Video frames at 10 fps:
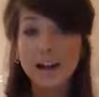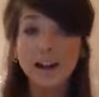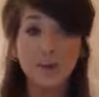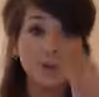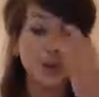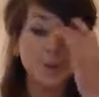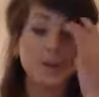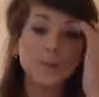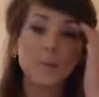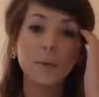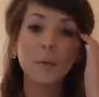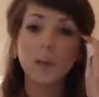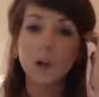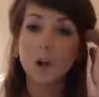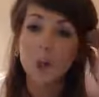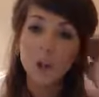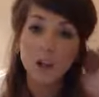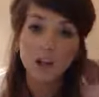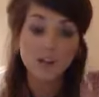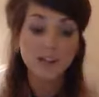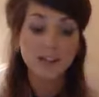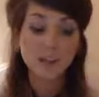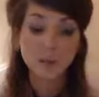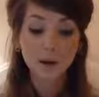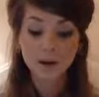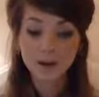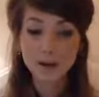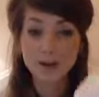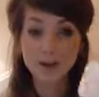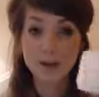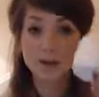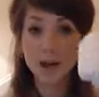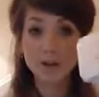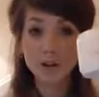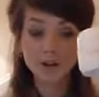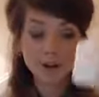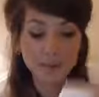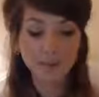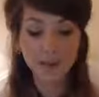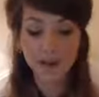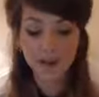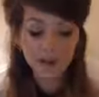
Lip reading: and also it's been a lot more hydrated as well. So yeah, I really recommend that.